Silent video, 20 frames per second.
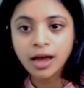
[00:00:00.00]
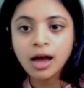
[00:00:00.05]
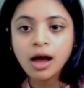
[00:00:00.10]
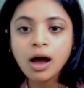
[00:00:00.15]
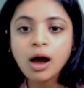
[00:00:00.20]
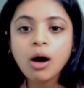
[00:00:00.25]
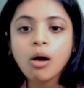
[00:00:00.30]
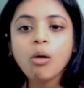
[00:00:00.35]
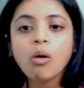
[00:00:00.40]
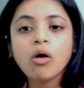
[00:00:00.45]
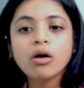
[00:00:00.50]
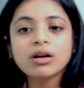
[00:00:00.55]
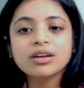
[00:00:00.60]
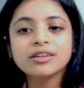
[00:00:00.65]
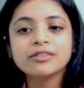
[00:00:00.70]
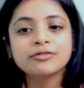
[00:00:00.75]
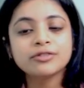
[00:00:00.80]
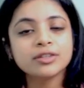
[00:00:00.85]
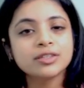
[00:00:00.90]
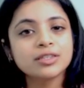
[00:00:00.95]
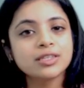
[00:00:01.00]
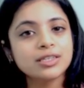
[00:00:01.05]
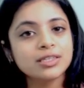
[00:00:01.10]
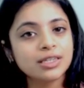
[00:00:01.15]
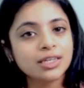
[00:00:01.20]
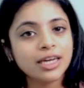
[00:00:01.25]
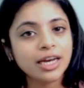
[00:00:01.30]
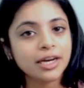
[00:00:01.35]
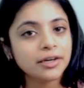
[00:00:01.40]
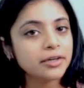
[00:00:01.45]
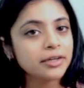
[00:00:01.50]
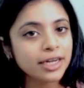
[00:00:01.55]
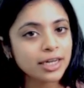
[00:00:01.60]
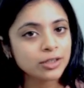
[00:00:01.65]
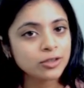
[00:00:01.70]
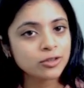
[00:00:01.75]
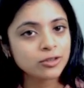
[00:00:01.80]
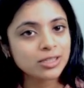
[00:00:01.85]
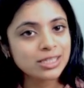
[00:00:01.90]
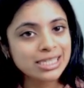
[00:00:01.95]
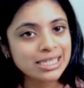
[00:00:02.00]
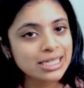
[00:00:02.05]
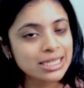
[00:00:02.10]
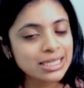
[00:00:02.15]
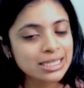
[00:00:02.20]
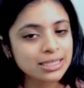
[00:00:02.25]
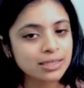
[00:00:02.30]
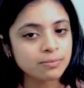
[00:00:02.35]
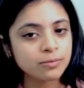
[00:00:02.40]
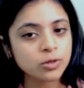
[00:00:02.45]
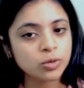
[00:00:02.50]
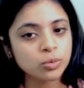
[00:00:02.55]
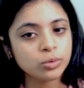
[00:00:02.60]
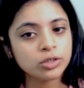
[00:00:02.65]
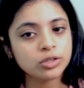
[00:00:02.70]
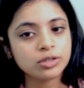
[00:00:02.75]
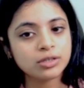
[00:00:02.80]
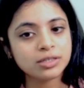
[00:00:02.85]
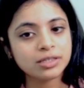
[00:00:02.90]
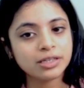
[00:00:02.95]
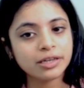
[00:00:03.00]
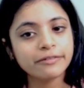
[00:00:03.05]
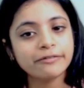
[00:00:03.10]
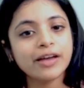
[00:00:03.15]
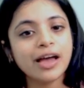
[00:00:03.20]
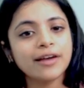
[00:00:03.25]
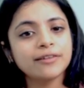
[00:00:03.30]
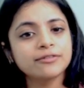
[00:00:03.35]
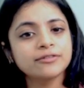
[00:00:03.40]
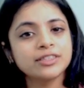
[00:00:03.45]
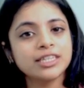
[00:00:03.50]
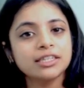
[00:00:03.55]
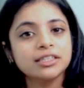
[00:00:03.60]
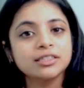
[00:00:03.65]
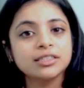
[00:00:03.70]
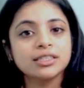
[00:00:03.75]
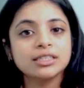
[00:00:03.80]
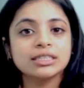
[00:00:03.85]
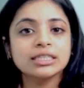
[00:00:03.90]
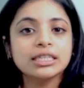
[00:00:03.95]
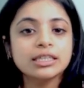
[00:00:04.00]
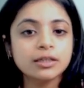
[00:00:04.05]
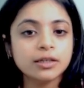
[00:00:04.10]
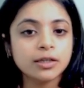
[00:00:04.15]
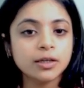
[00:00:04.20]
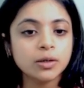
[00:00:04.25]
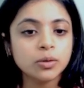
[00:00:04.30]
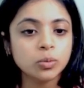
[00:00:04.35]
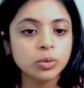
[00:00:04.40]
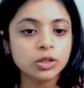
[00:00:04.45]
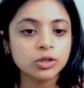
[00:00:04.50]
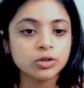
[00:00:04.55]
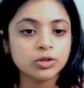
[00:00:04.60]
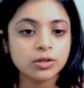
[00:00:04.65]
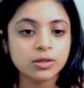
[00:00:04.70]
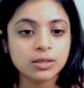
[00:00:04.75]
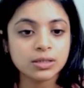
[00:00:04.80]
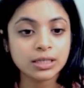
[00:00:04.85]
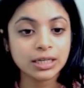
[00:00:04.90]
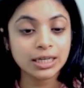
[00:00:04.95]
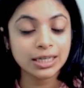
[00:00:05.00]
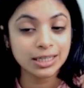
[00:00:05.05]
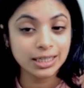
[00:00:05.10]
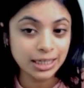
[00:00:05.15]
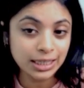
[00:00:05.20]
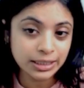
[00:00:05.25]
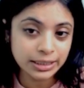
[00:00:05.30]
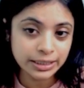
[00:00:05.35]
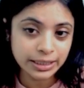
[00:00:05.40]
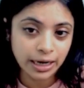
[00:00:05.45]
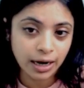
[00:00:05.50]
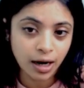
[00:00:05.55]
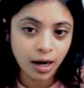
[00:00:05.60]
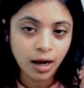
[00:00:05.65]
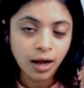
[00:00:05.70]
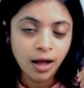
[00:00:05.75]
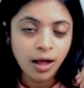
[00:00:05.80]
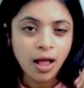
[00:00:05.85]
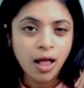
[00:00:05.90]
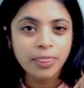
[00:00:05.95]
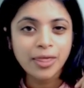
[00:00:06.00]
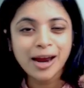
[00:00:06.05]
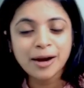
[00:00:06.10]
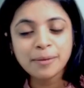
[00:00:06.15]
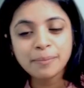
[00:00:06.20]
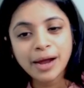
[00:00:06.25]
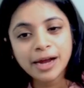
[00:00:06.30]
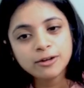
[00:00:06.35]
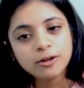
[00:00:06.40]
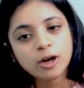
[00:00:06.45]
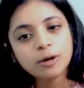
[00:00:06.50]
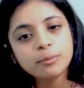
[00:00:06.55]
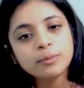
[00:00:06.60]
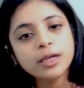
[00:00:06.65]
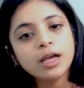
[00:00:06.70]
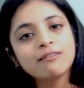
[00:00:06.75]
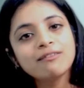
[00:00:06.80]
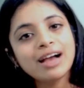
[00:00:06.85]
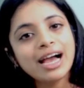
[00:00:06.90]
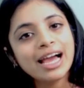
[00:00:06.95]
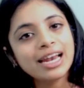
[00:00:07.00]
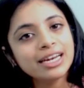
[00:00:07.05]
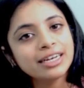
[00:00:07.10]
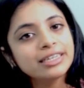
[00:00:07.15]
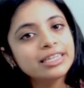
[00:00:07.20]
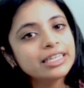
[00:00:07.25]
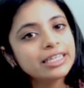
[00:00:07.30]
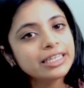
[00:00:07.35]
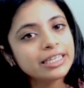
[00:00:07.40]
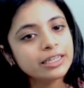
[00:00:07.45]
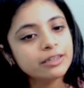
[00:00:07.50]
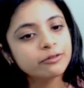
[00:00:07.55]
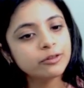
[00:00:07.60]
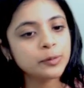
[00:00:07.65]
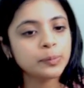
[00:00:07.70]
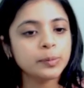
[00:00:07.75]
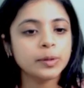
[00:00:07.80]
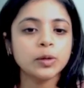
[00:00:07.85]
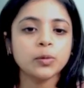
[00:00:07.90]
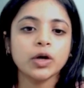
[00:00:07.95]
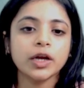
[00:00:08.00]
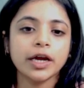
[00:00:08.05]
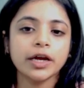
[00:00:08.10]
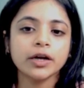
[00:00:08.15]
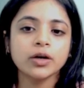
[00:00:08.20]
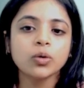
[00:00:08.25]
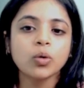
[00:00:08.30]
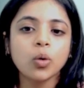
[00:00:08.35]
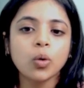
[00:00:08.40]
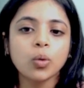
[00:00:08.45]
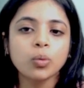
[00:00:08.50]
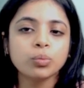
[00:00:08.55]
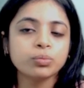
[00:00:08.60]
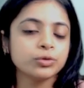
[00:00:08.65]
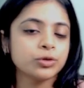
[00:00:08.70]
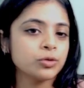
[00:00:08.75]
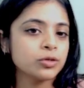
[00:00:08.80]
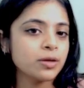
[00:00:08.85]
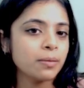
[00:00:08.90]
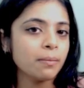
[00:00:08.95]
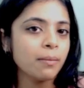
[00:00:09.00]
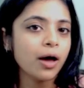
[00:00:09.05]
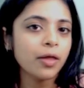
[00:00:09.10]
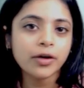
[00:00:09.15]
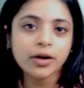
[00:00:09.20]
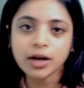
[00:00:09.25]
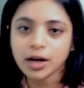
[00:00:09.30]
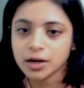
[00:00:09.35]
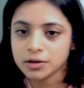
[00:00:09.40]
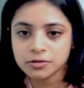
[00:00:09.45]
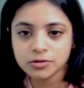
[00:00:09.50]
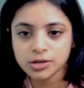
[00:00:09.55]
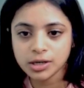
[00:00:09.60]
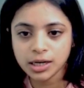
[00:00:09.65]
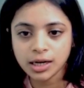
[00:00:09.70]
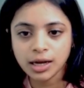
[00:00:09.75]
Or differences in educational systems, which is if I've taken a degree which is in India, that might not be a valid degree for me when I go to some other country.